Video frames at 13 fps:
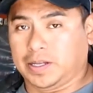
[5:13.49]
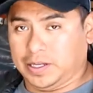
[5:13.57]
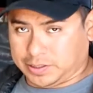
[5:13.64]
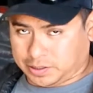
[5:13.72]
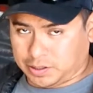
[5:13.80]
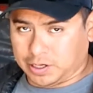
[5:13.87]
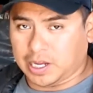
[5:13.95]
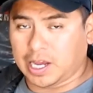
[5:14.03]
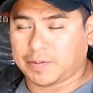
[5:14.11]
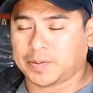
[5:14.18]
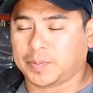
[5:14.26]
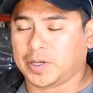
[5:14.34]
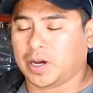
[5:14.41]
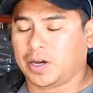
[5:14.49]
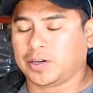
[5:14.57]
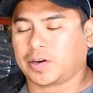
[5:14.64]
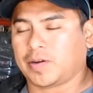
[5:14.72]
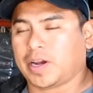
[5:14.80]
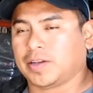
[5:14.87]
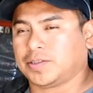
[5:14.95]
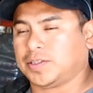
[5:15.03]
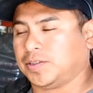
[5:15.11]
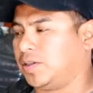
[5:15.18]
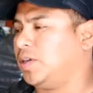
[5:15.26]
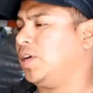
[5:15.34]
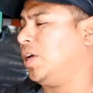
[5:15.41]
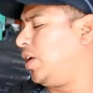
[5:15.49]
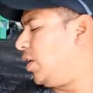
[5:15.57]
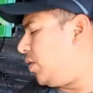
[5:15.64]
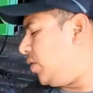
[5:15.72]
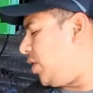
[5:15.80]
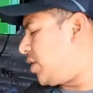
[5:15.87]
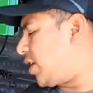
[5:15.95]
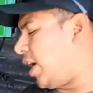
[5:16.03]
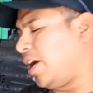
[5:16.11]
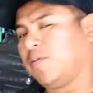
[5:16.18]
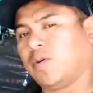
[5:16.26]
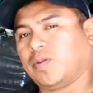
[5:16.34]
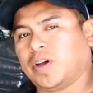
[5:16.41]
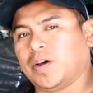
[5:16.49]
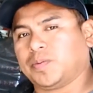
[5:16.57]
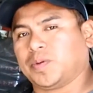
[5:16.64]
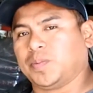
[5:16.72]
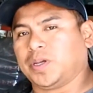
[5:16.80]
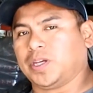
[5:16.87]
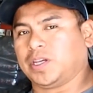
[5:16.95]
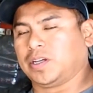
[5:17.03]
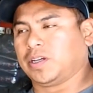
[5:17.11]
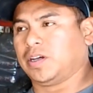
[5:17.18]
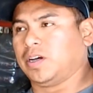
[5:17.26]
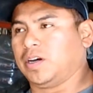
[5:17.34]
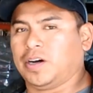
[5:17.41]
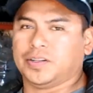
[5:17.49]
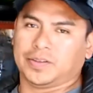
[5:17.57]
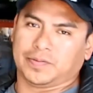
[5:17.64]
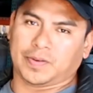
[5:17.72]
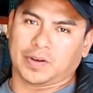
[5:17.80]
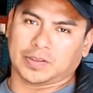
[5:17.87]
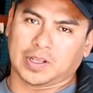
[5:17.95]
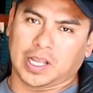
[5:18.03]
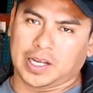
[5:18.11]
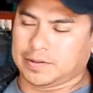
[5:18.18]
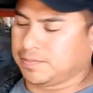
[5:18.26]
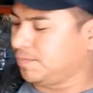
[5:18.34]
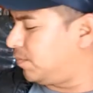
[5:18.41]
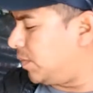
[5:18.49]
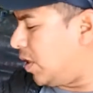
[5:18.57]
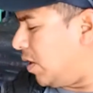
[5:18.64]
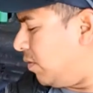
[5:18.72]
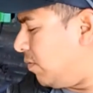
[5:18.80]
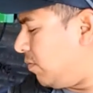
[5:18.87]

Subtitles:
It's gonna have to be underground too. This guy won't have to be on the frost line, no,